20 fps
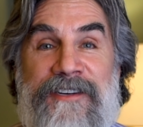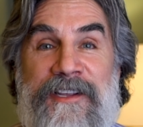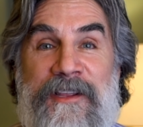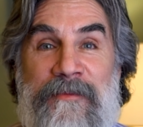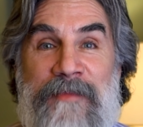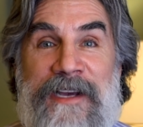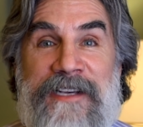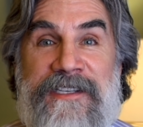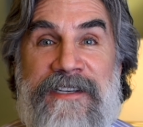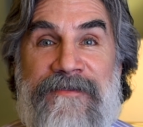to the
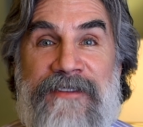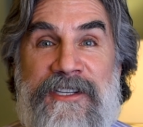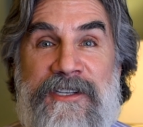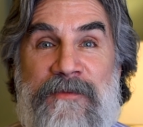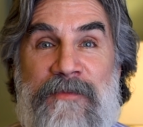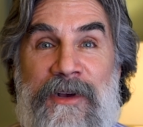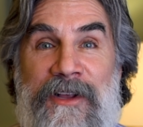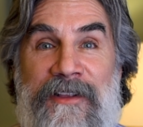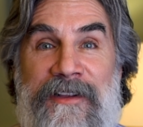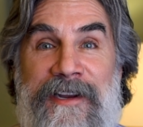best of its
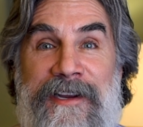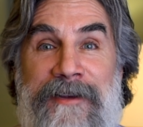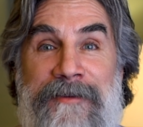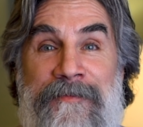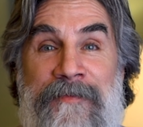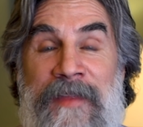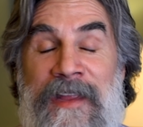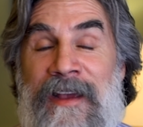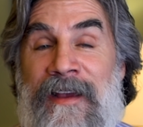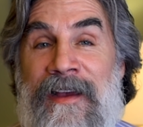ability.
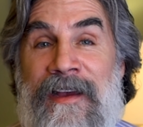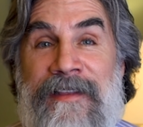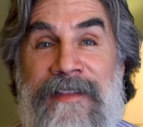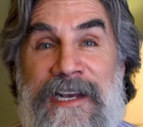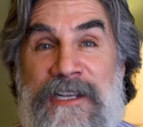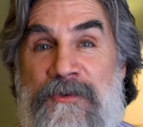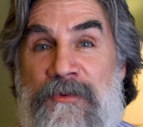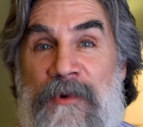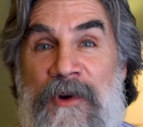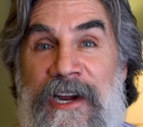And
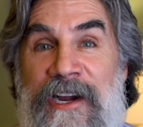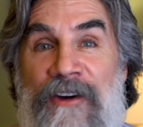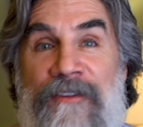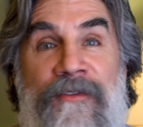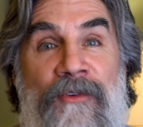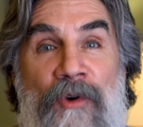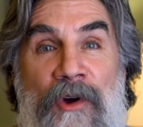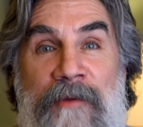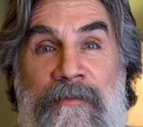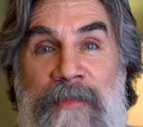that's what we're here
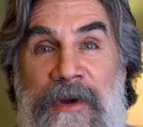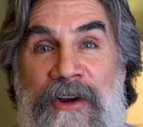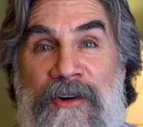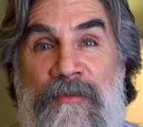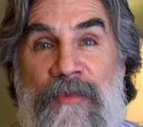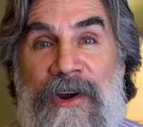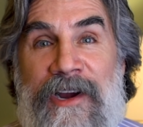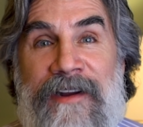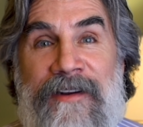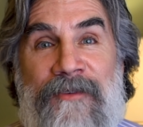for in
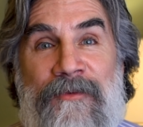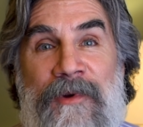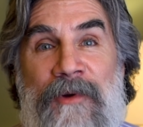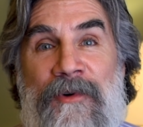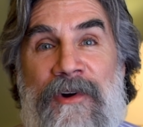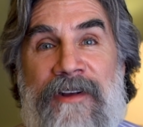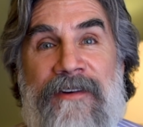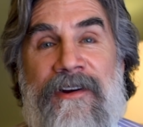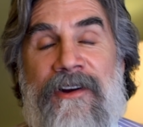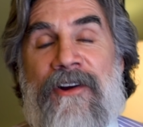Beard Brand. We
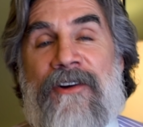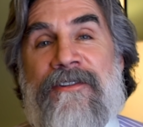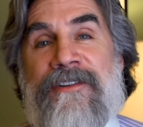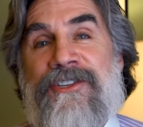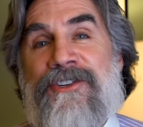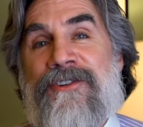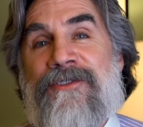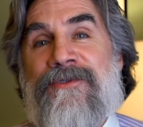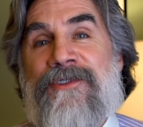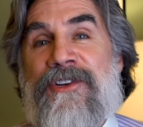want to
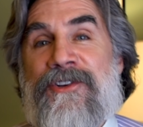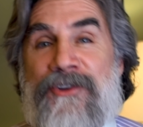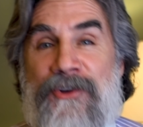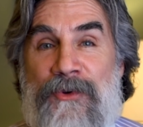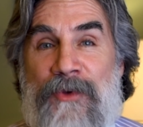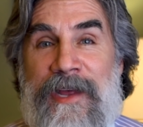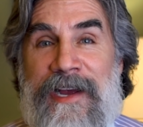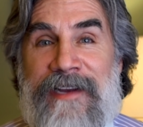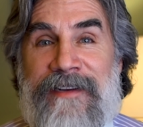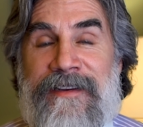encourage you to
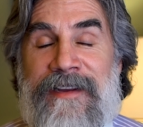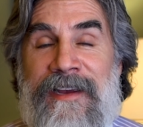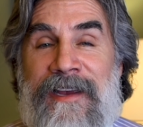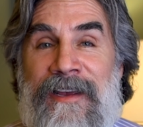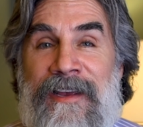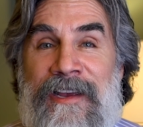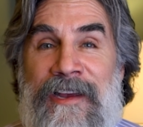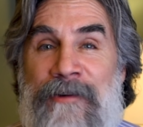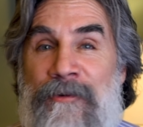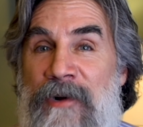do that
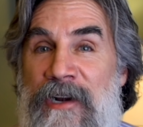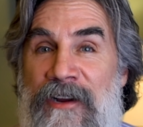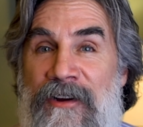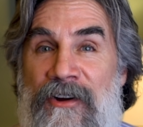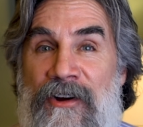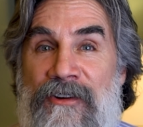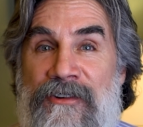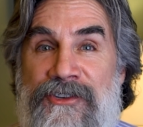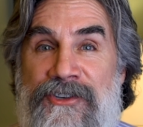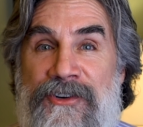would
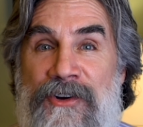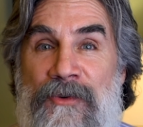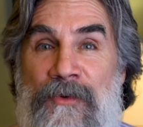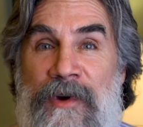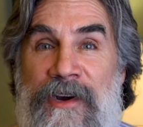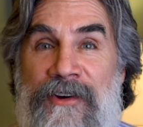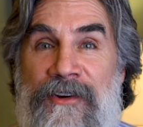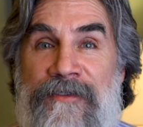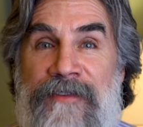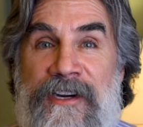encourage you to
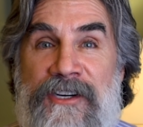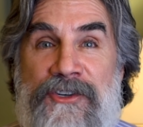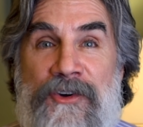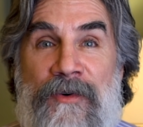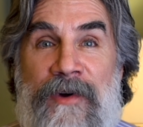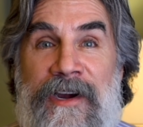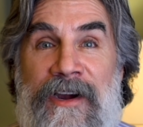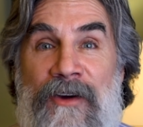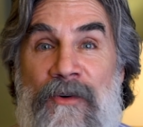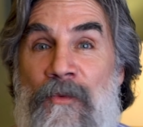wear your
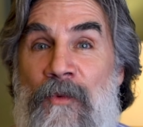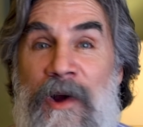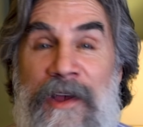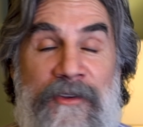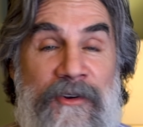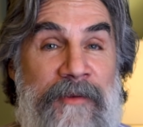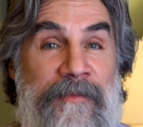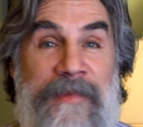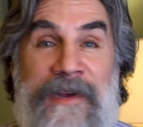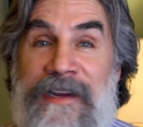facial hair,
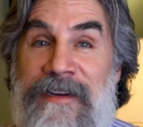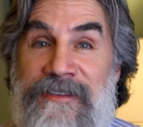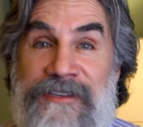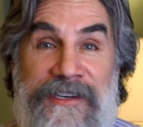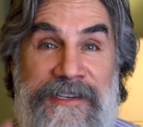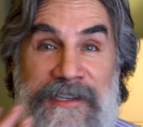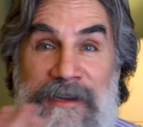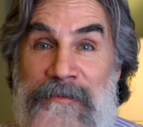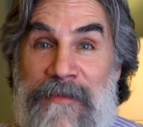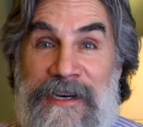whether it be
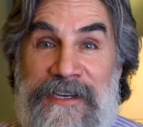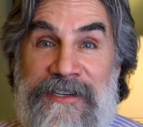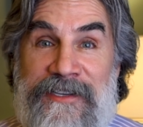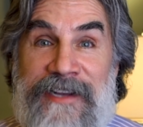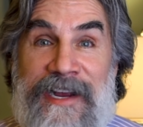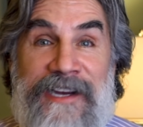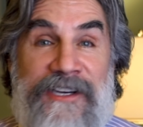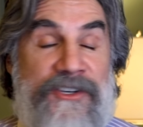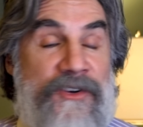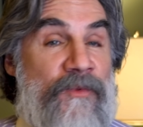just a
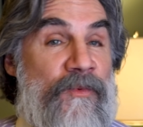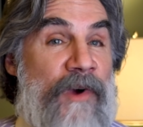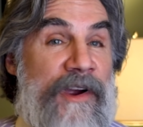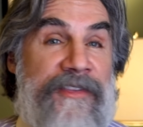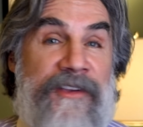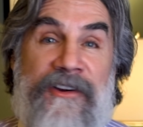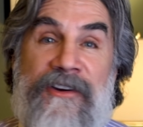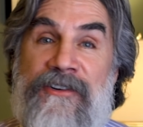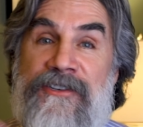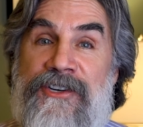mustache,
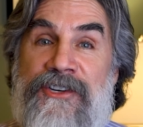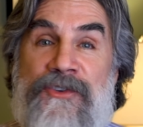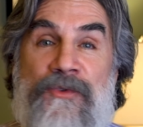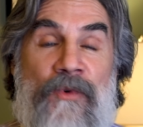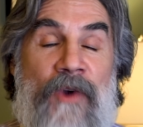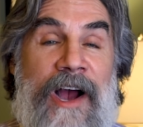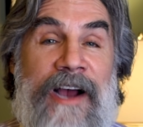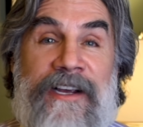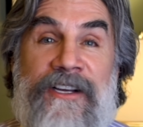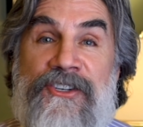whether you're just
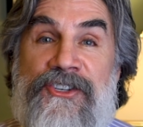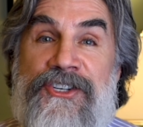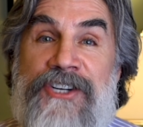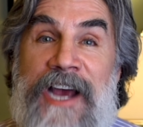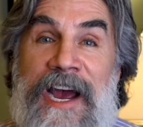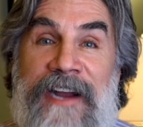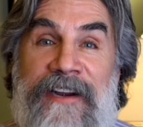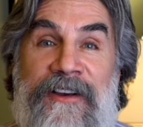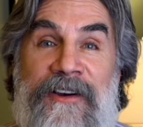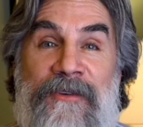rocking
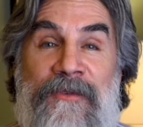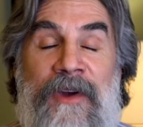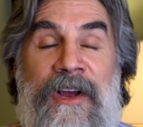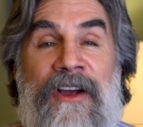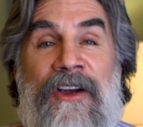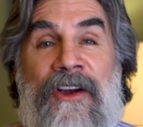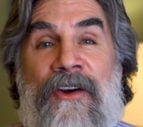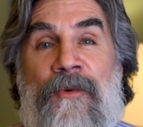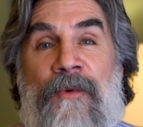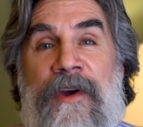shadow,
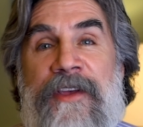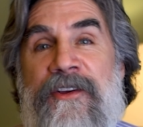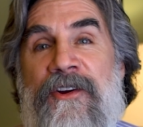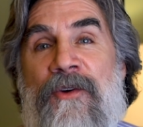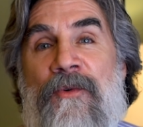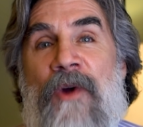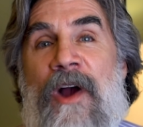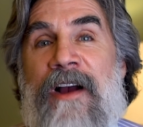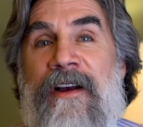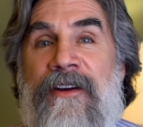whether
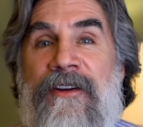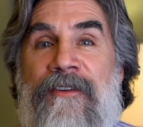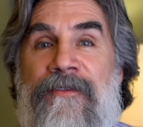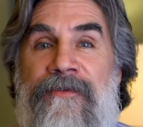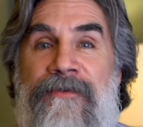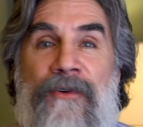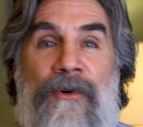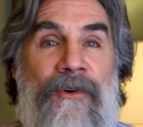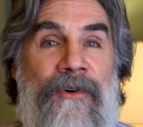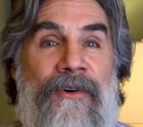you're rocking a
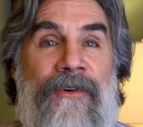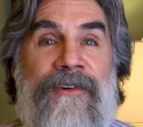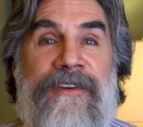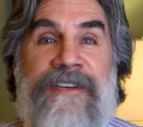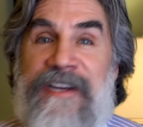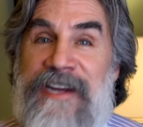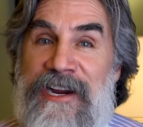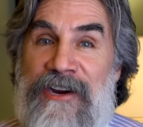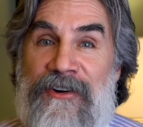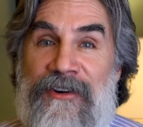full
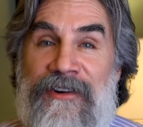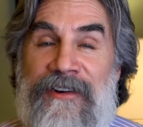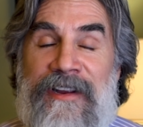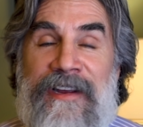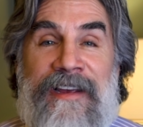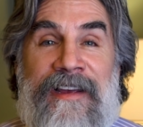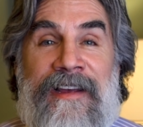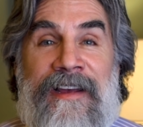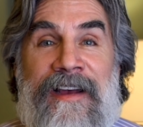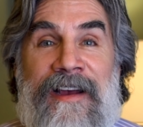beard,
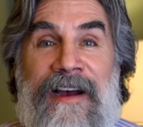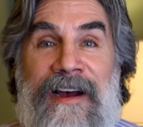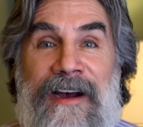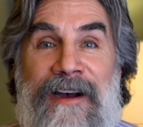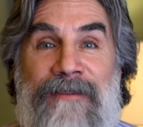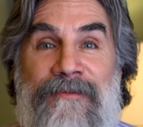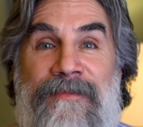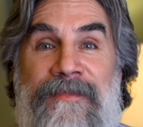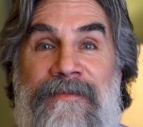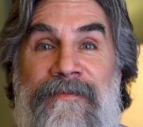
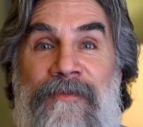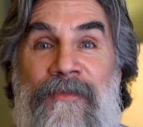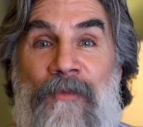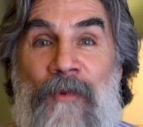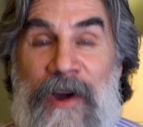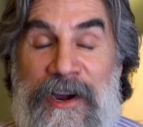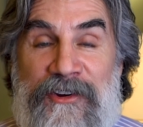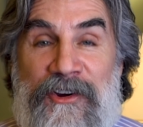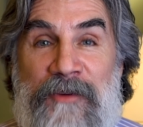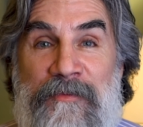um,
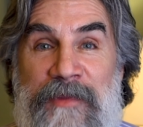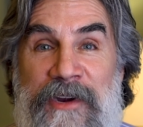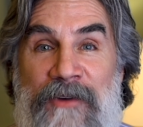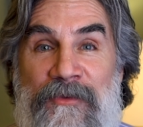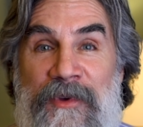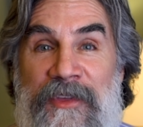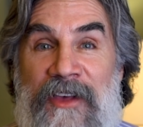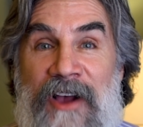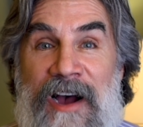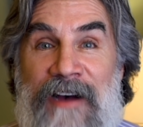wear your beard
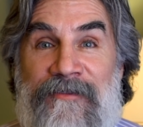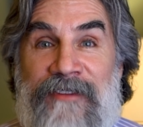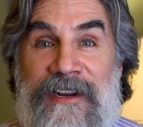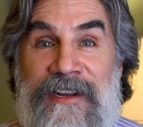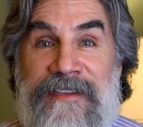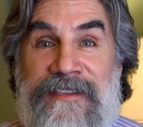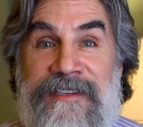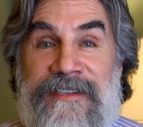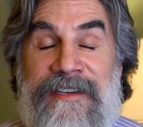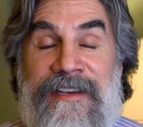with
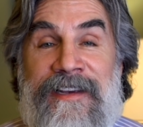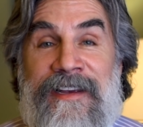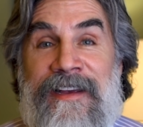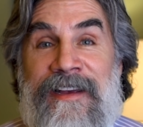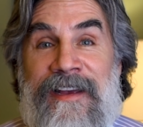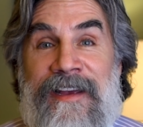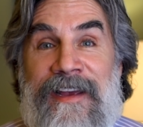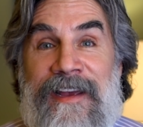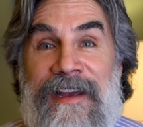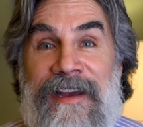confidence.
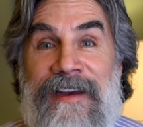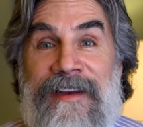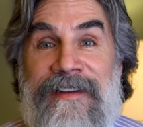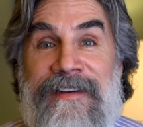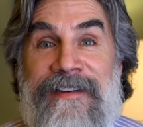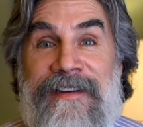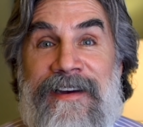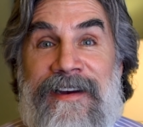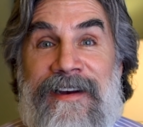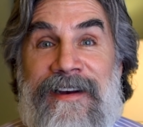
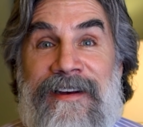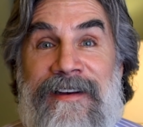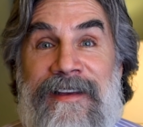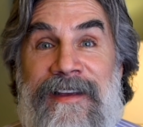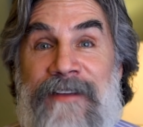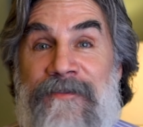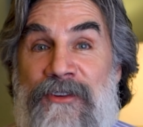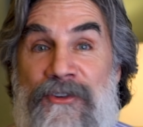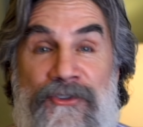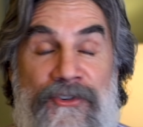And uh,
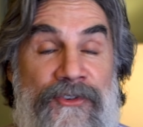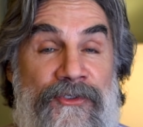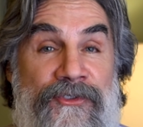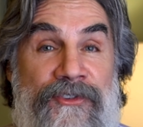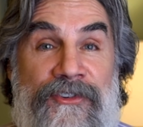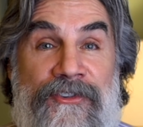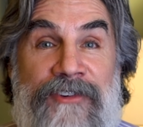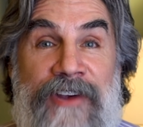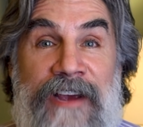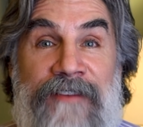if you choose
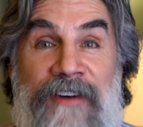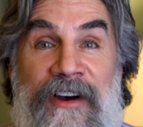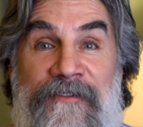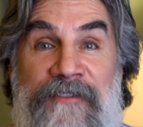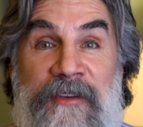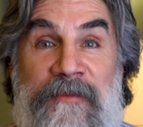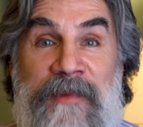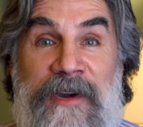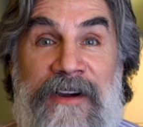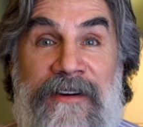to shave
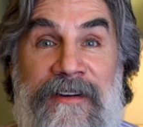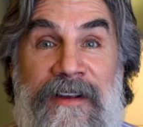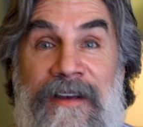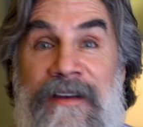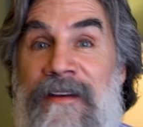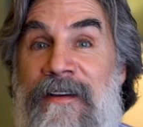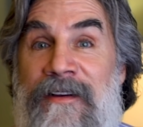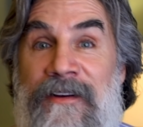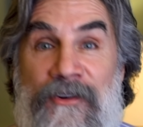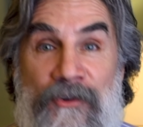off the beard,
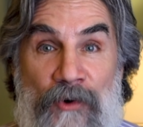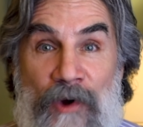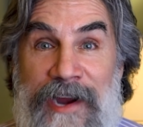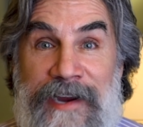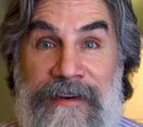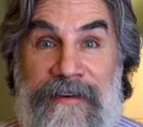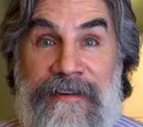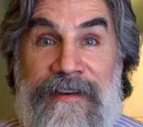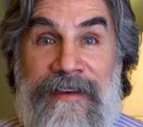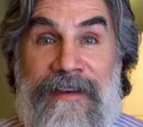
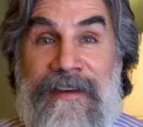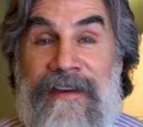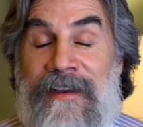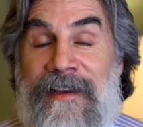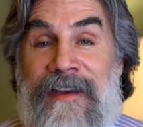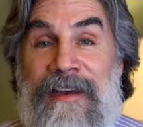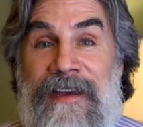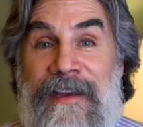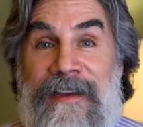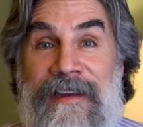great.
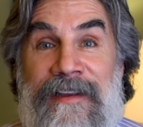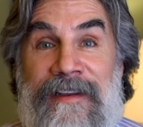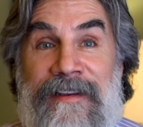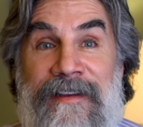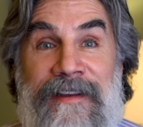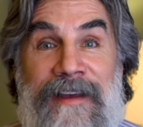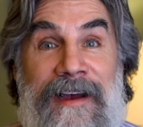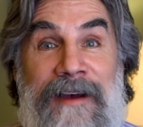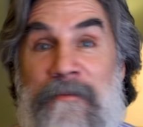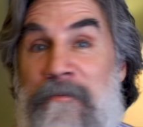
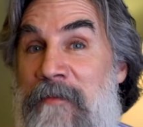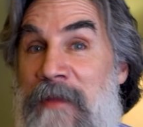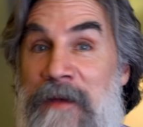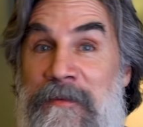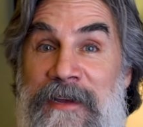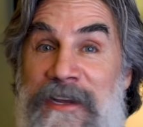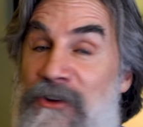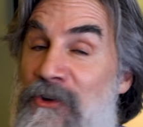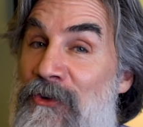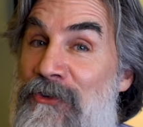And um,
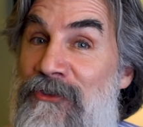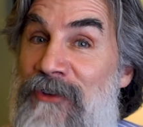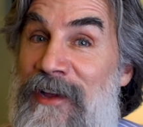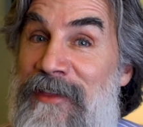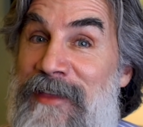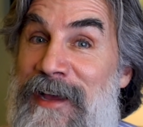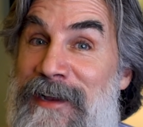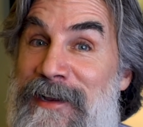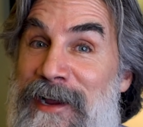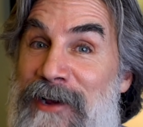maybe you'll
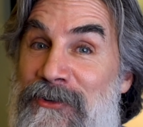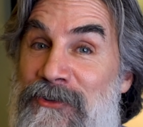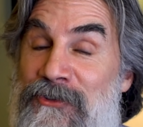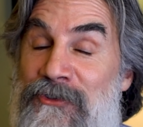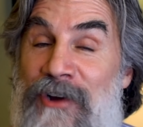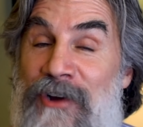set that next